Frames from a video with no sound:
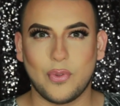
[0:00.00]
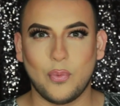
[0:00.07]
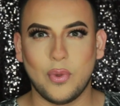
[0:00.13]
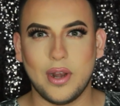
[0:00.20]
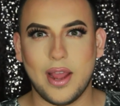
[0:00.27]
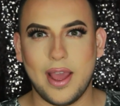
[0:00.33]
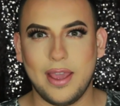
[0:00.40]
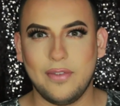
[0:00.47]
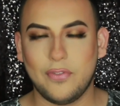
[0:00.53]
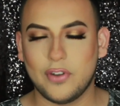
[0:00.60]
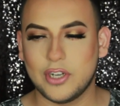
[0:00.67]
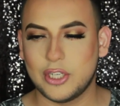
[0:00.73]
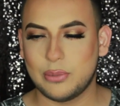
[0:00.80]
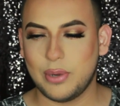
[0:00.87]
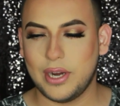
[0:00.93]
when I
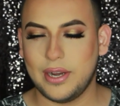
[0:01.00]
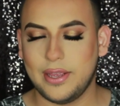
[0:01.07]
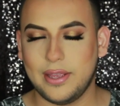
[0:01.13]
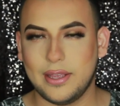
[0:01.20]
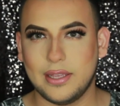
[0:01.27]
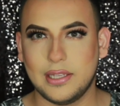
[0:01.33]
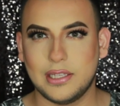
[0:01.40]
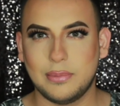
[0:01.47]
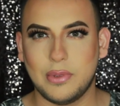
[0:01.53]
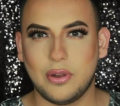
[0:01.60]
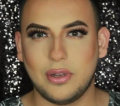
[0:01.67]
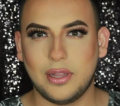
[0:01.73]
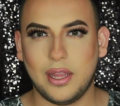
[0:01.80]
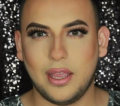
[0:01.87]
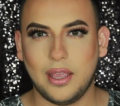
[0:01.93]
first sprayed it, it
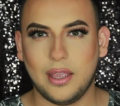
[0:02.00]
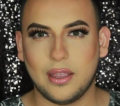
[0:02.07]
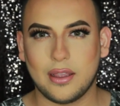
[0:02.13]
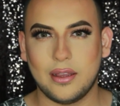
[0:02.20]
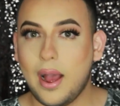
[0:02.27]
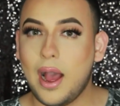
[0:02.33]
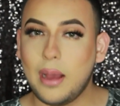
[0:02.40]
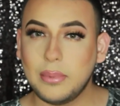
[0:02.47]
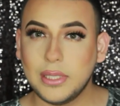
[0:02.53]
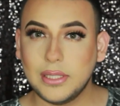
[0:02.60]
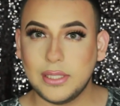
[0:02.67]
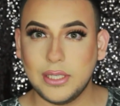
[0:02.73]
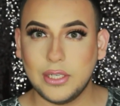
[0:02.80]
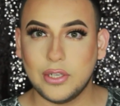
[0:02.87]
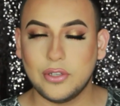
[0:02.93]
smelled like, I'm
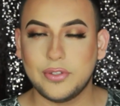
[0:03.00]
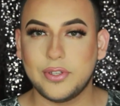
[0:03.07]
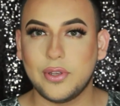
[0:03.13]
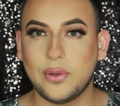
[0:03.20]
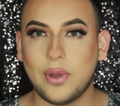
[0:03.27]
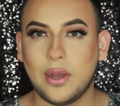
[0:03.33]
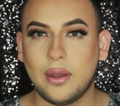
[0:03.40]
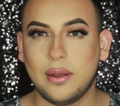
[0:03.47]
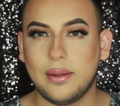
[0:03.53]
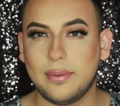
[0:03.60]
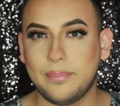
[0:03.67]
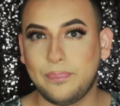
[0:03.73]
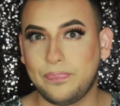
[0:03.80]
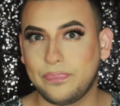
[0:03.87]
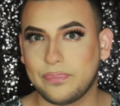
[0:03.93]
Latino, so
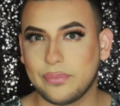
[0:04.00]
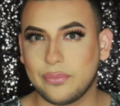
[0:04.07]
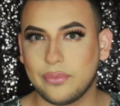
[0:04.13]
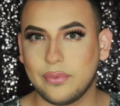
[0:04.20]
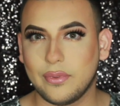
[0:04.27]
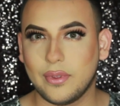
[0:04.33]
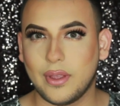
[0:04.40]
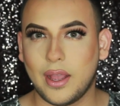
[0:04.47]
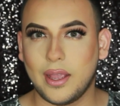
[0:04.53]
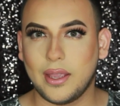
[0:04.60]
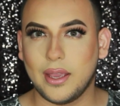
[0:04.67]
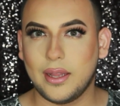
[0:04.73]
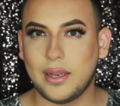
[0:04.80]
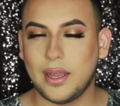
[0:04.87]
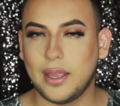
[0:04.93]
I
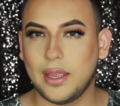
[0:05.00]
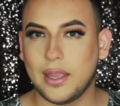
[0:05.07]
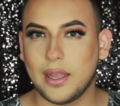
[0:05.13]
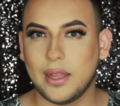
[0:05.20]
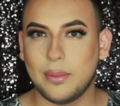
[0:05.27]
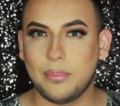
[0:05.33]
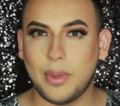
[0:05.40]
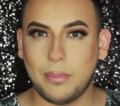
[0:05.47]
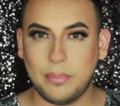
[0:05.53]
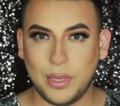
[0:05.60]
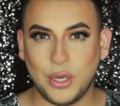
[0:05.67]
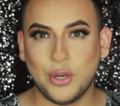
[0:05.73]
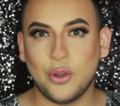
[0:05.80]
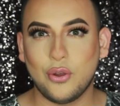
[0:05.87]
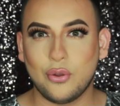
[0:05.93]
get like
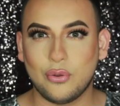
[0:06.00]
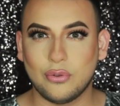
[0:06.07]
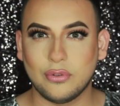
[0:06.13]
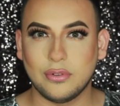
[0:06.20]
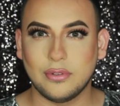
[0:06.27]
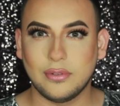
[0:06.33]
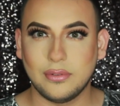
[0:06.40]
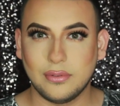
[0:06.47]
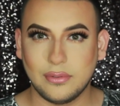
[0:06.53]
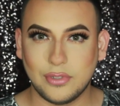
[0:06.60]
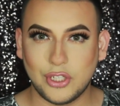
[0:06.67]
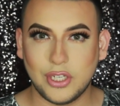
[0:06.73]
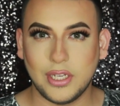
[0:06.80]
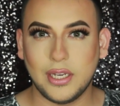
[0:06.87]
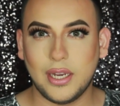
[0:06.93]
pepino con
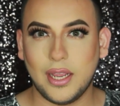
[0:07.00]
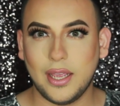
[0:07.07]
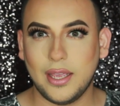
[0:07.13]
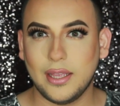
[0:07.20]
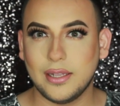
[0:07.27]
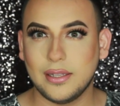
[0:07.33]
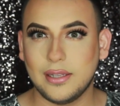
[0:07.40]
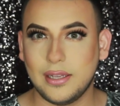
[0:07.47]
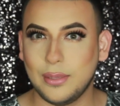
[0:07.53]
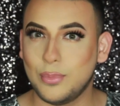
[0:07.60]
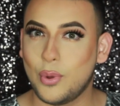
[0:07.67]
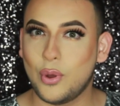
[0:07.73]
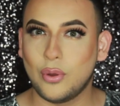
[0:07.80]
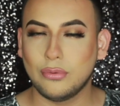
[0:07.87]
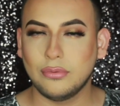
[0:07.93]
chile and
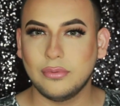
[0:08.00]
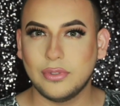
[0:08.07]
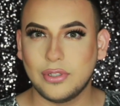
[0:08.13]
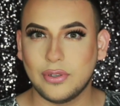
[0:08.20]
limon.